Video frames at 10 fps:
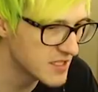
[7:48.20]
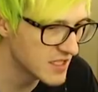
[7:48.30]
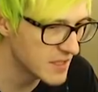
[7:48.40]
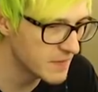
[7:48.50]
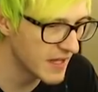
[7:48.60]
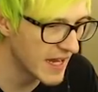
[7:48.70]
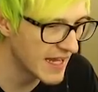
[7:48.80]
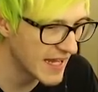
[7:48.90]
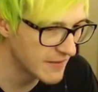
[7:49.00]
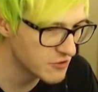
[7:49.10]
sleepy. I
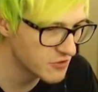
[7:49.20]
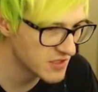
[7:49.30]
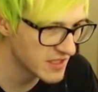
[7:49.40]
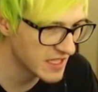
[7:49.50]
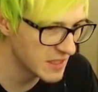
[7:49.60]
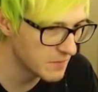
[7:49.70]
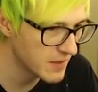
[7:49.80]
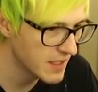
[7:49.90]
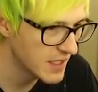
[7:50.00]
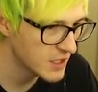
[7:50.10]
have to sleep.
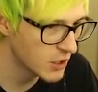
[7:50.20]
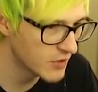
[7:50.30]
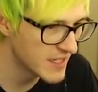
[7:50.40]
Go